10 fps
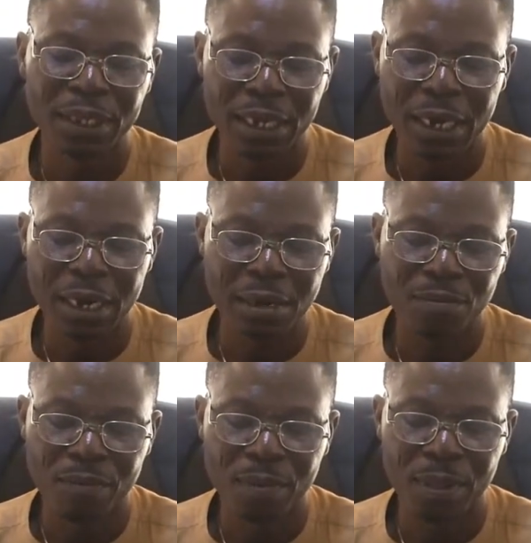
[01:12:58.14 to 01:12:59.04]
Uh,
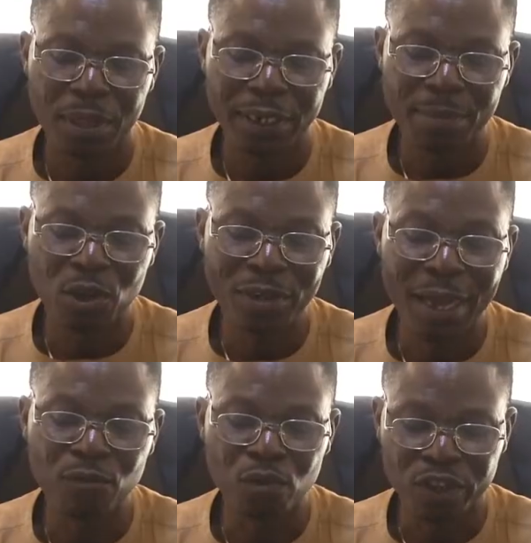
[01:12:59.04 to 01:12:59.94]
they may not
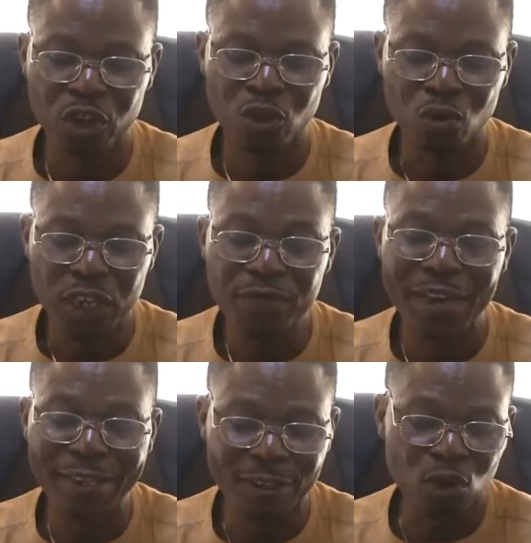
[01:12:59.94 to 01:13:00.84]
have to teach you if
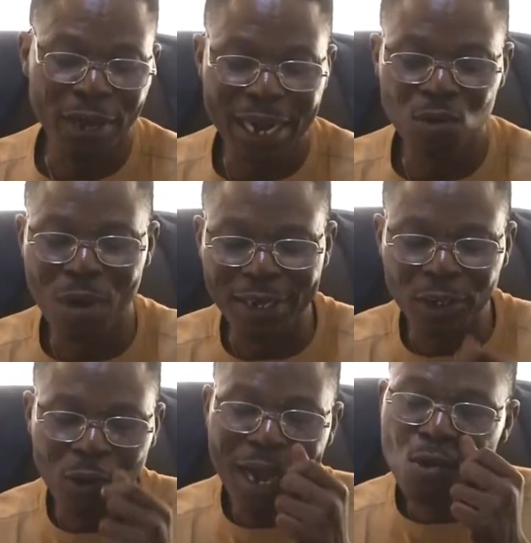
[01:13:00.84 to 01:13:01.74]
that is your L1.
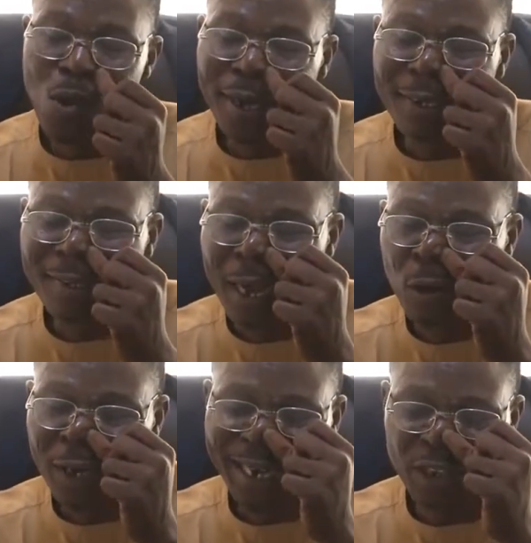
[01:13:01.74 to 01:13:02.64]
Your L1 is
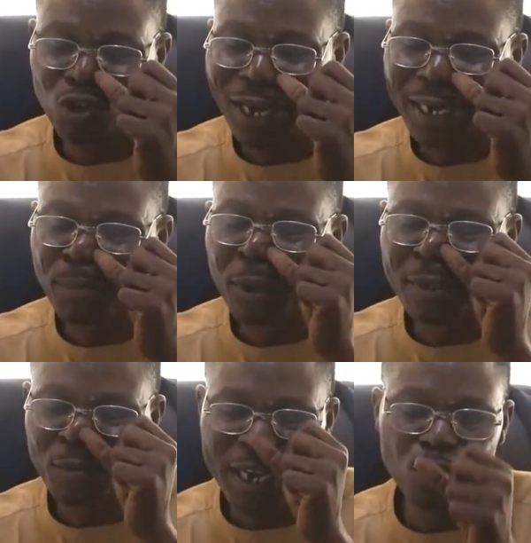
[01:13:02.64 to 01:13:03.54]
acquired naturally, but
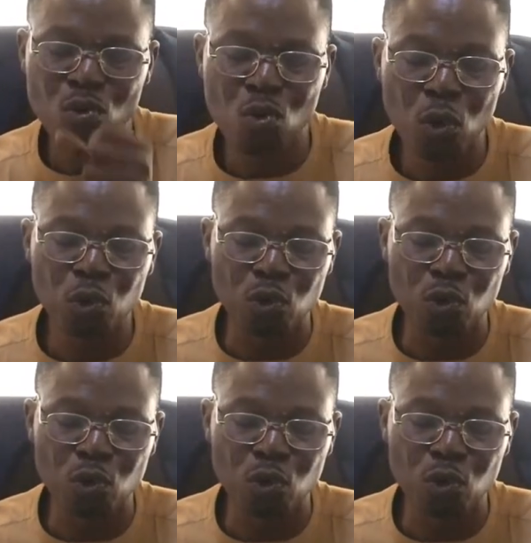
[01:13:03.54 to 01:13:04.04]
when you go to